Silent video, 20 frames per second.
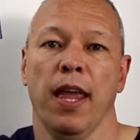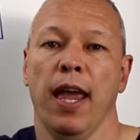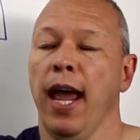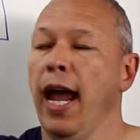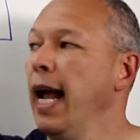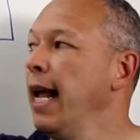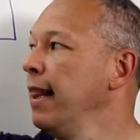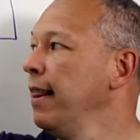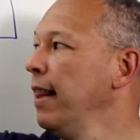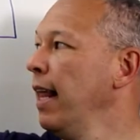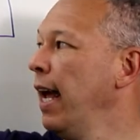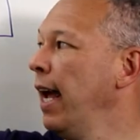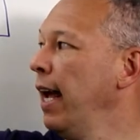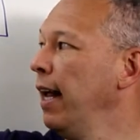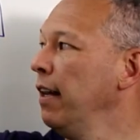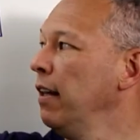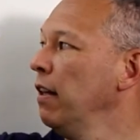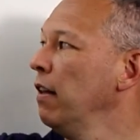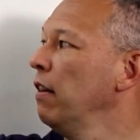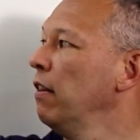and
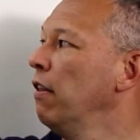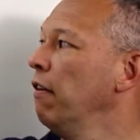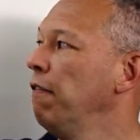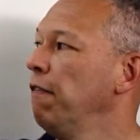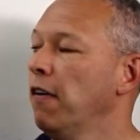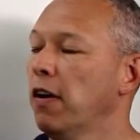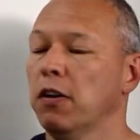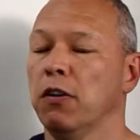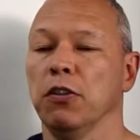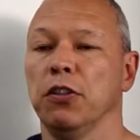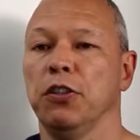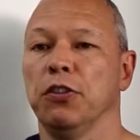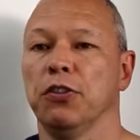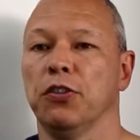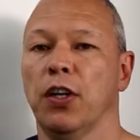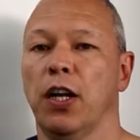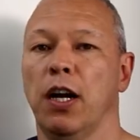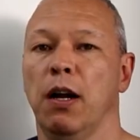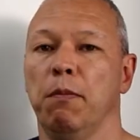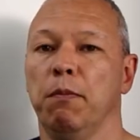then the funnel you
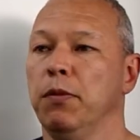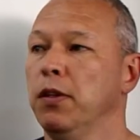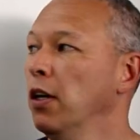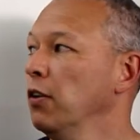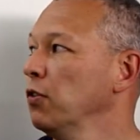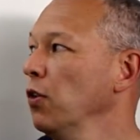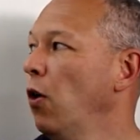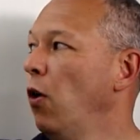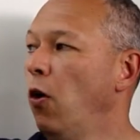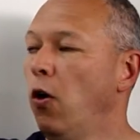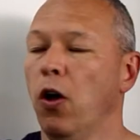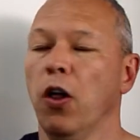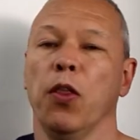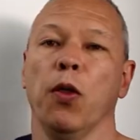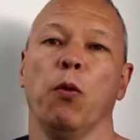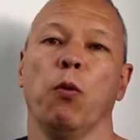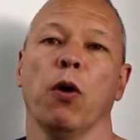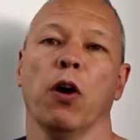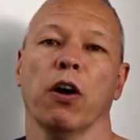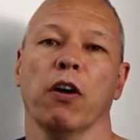set up does all the
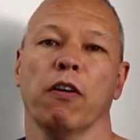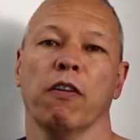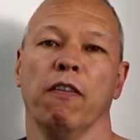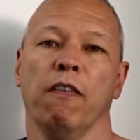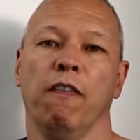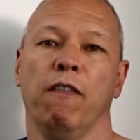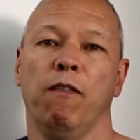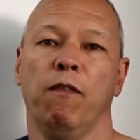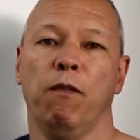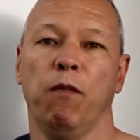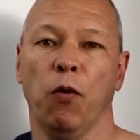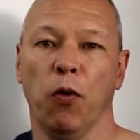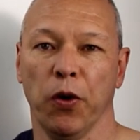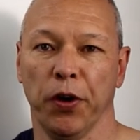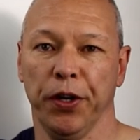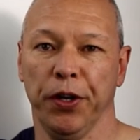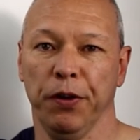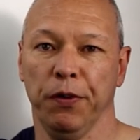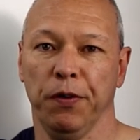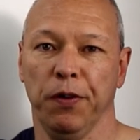work for
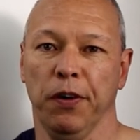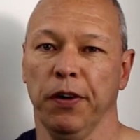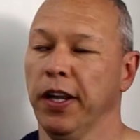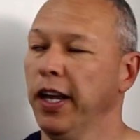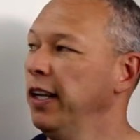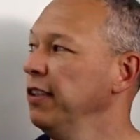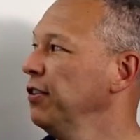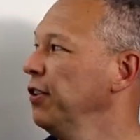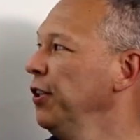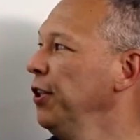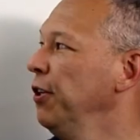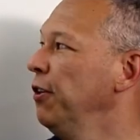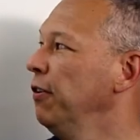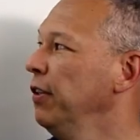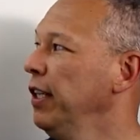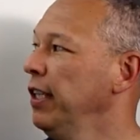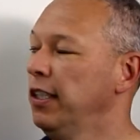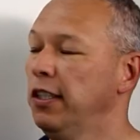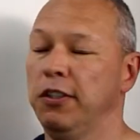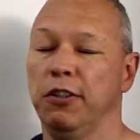you, okay? So you don't
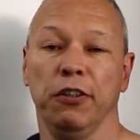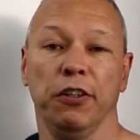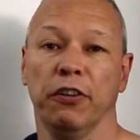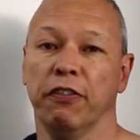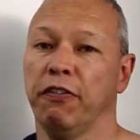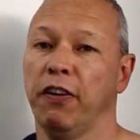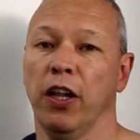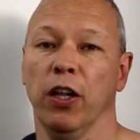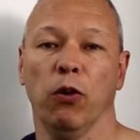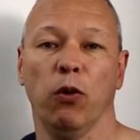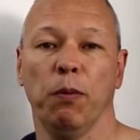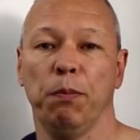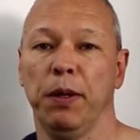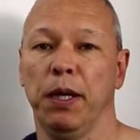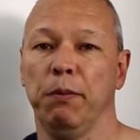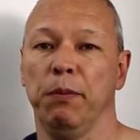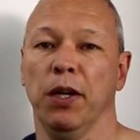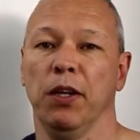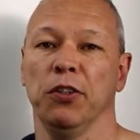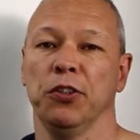need to do your follow-up
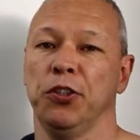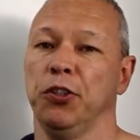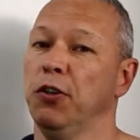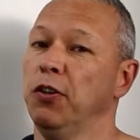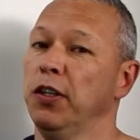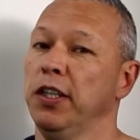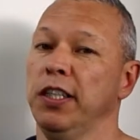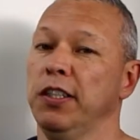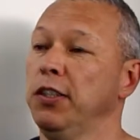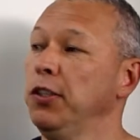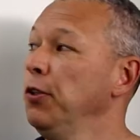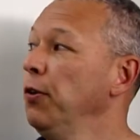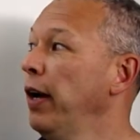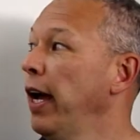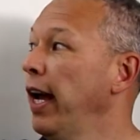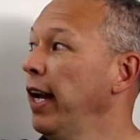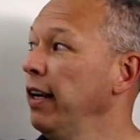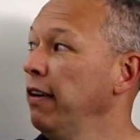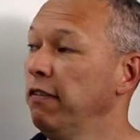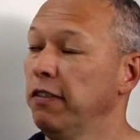emails, you don't need to do
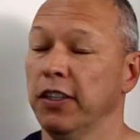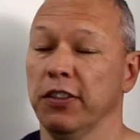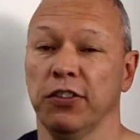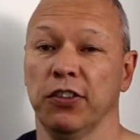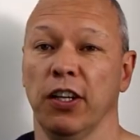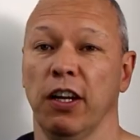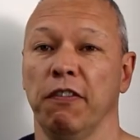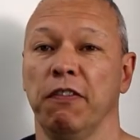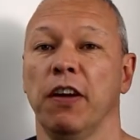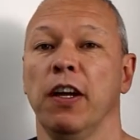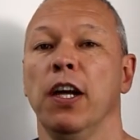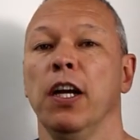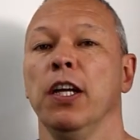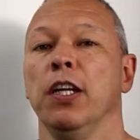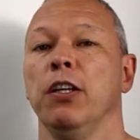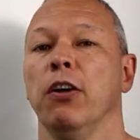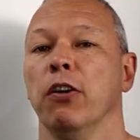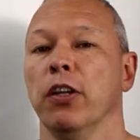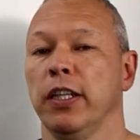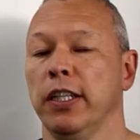any of this stuff,
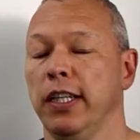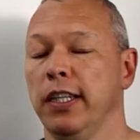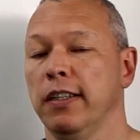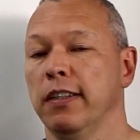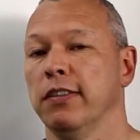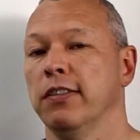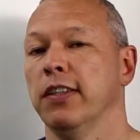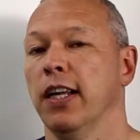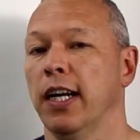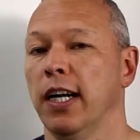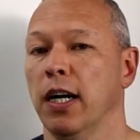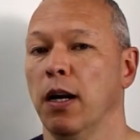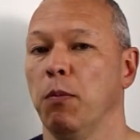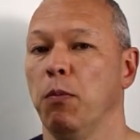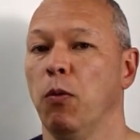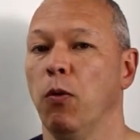you only need to set it up